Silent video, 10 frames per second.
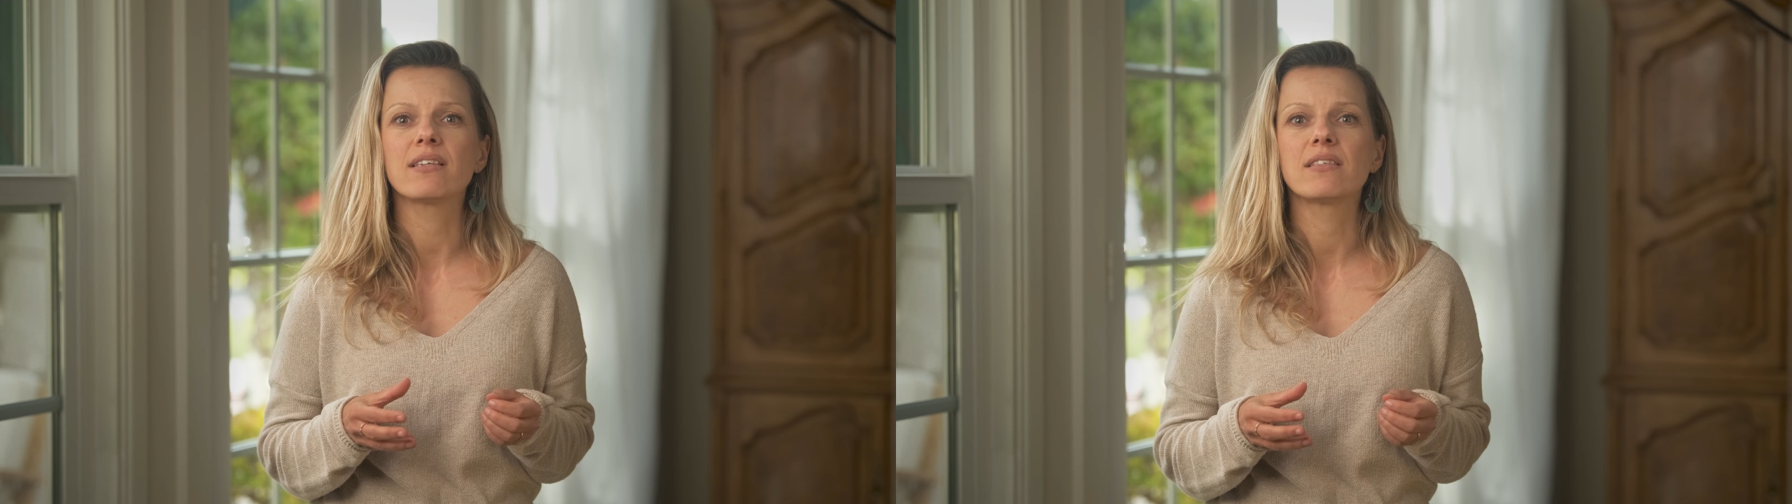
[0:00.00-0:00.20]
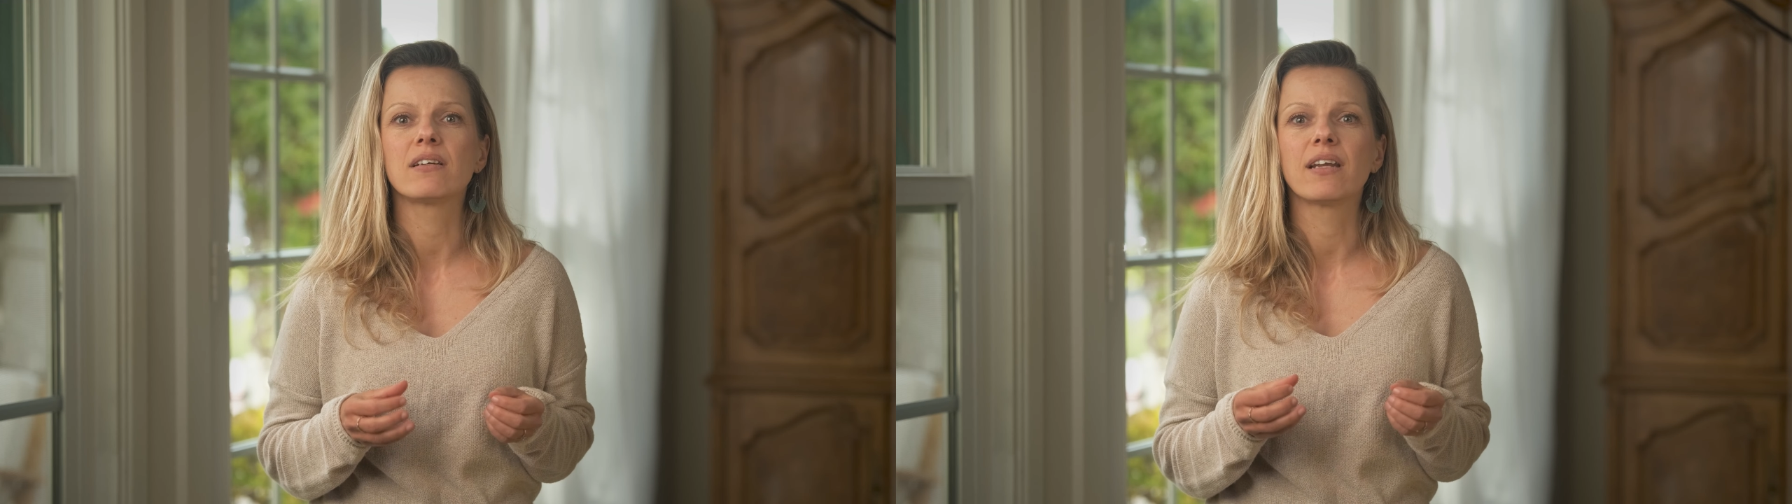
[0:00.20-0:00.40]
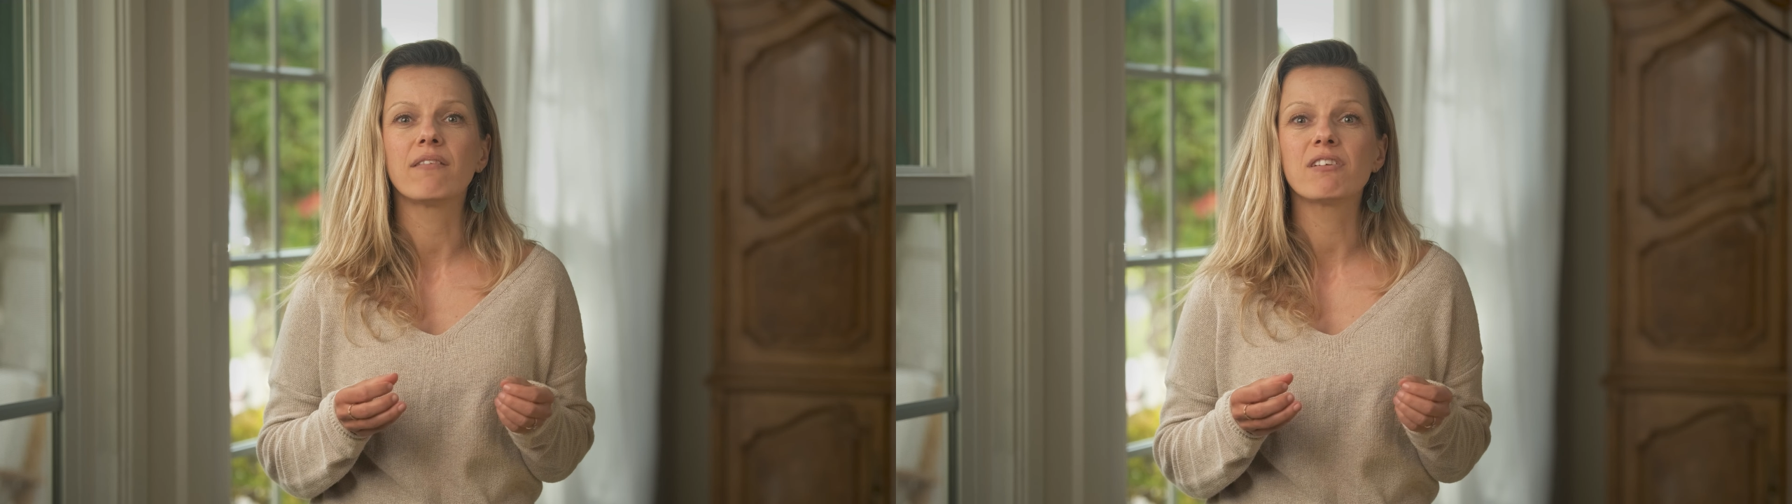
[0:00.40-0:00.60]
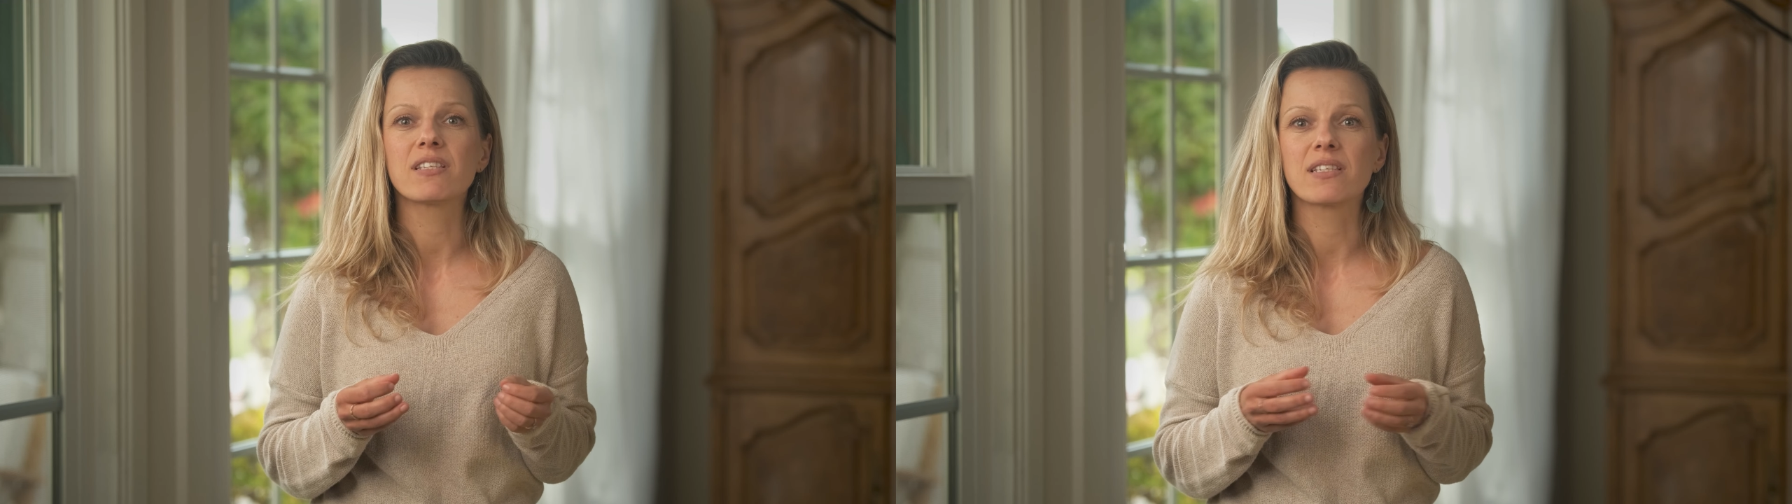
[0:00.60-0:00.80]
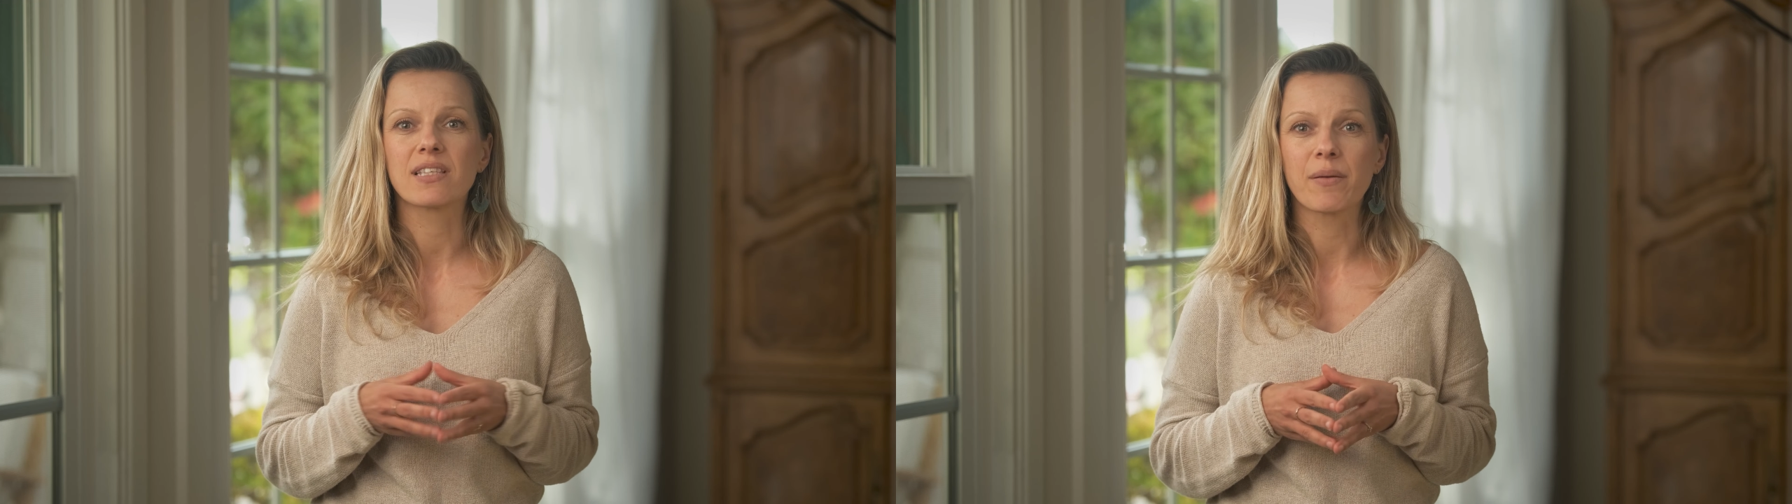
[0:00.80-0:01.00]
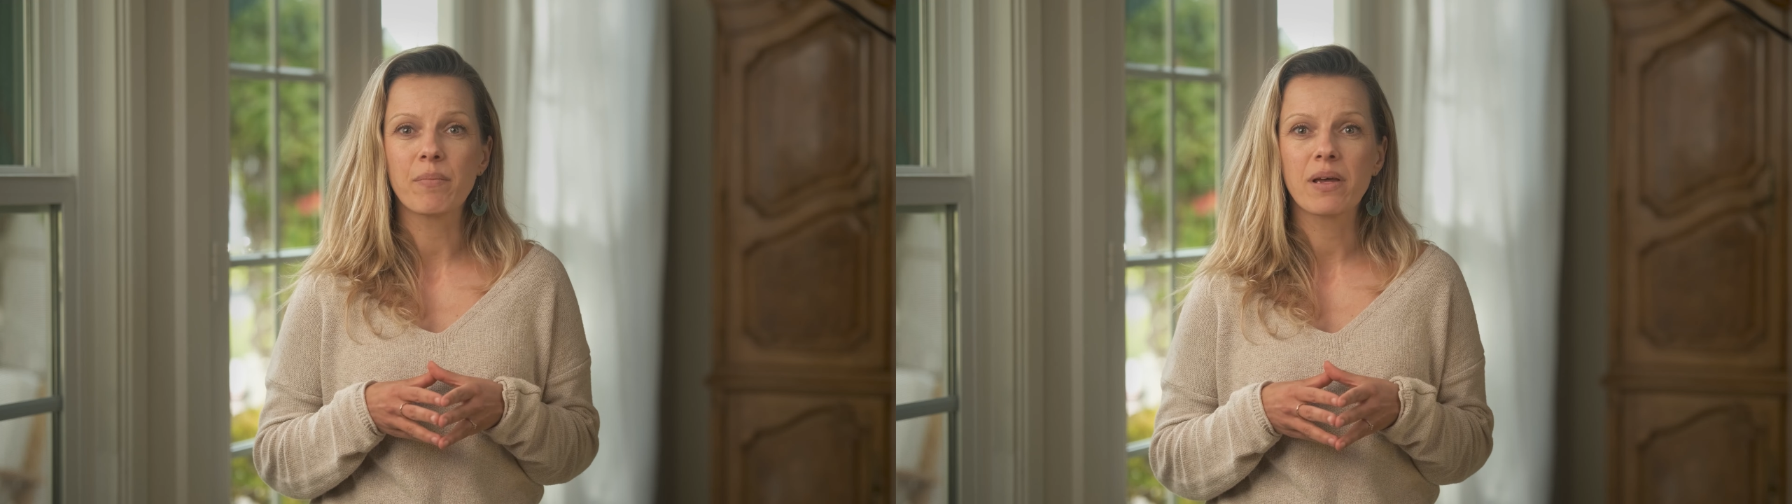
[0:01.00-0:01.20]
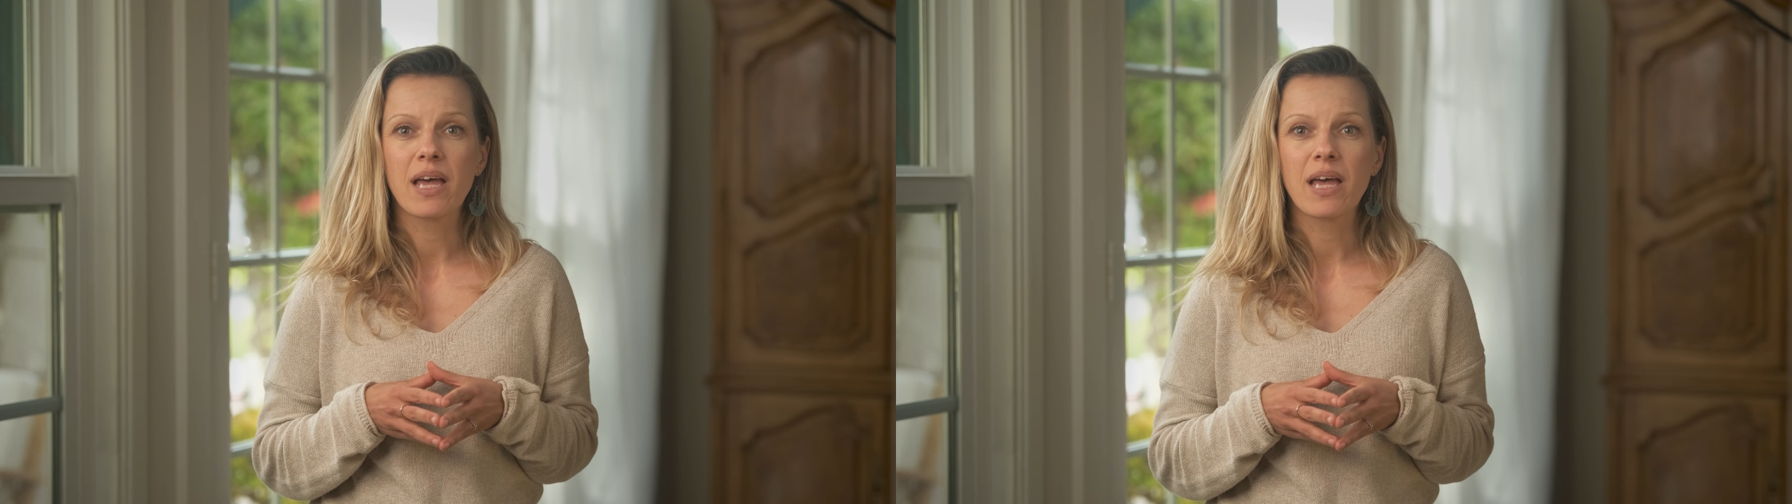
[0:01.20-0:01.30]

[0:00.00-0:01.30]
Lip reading: their nervous system